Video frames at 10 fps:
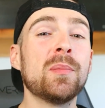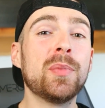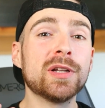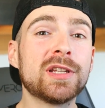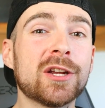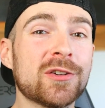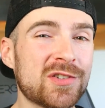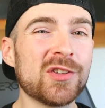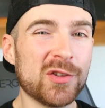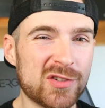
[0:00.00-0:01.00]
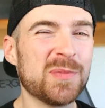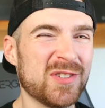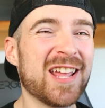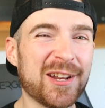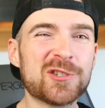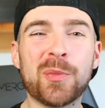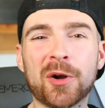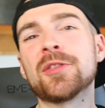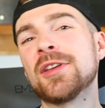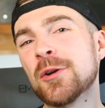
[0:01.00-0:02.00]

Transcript: but gear is still a substantial part of the